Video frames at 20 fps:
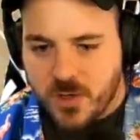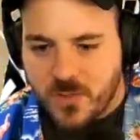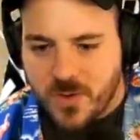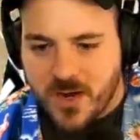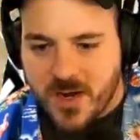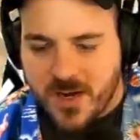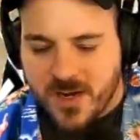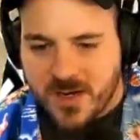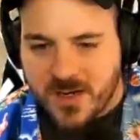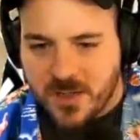you're right.
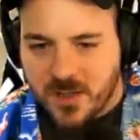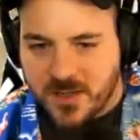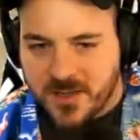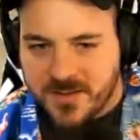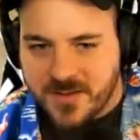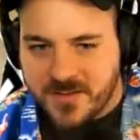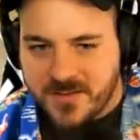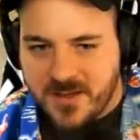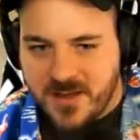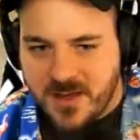I got to look at
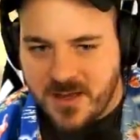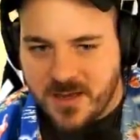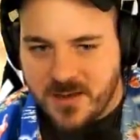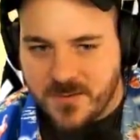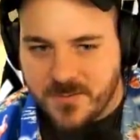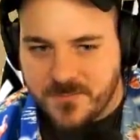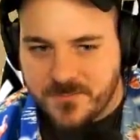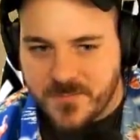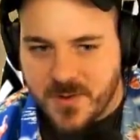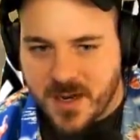the tea.
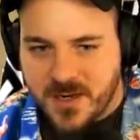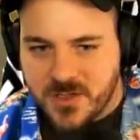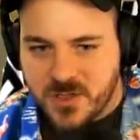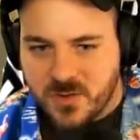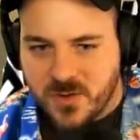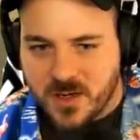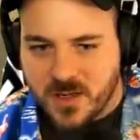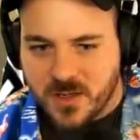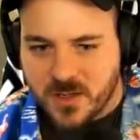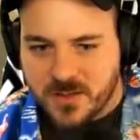I do
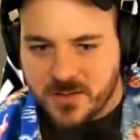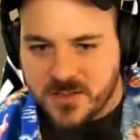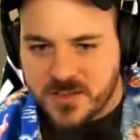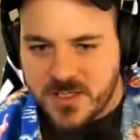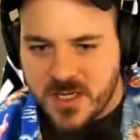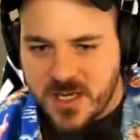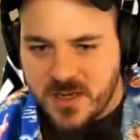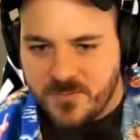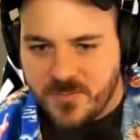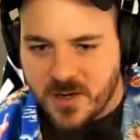got to look at the
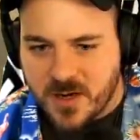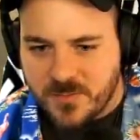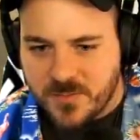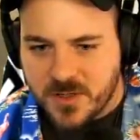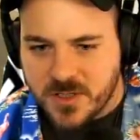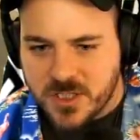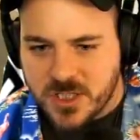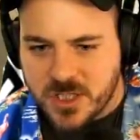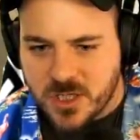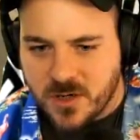tea, but I'm
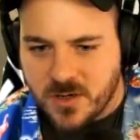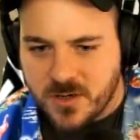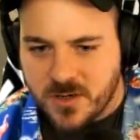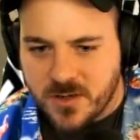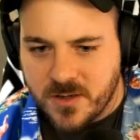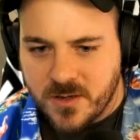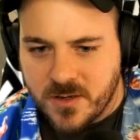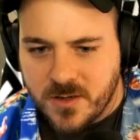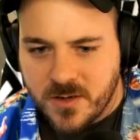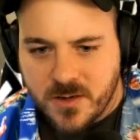concerned.
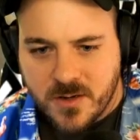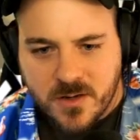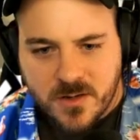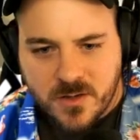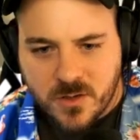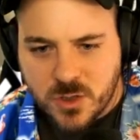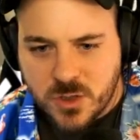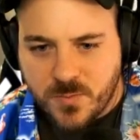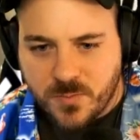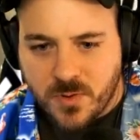
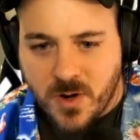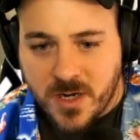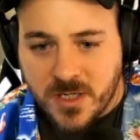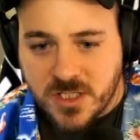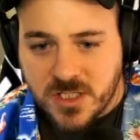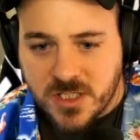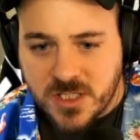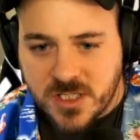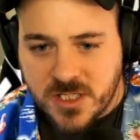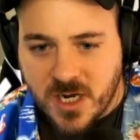Those
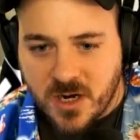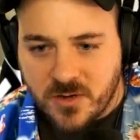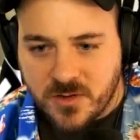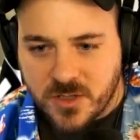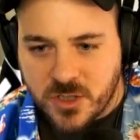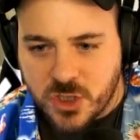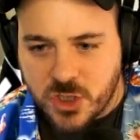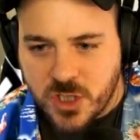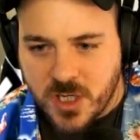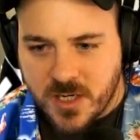prices scare the
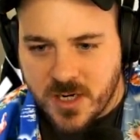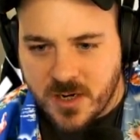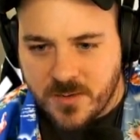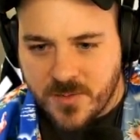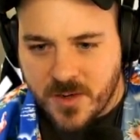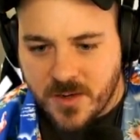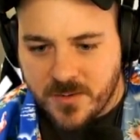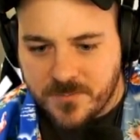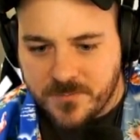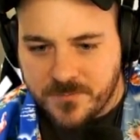shit out of
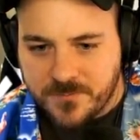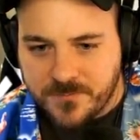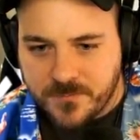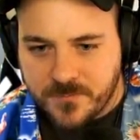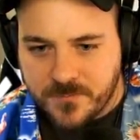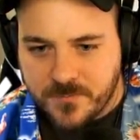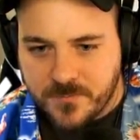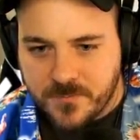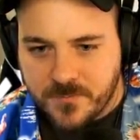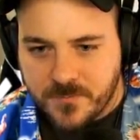me.
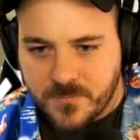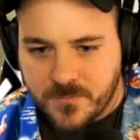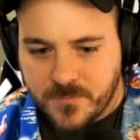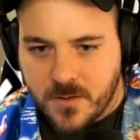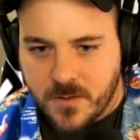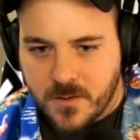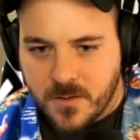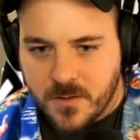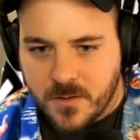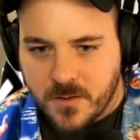
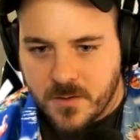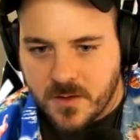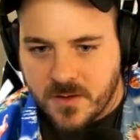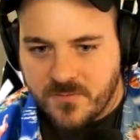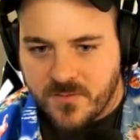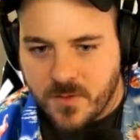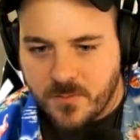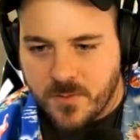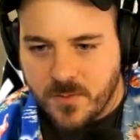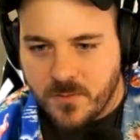
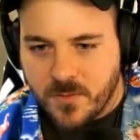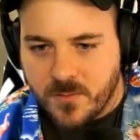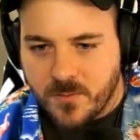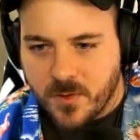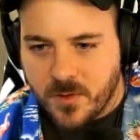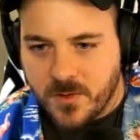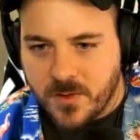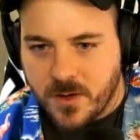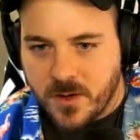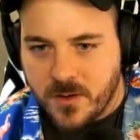If I put one
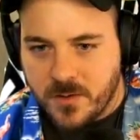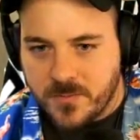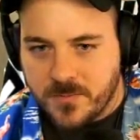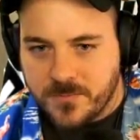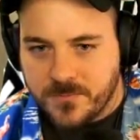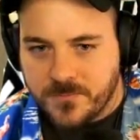more there.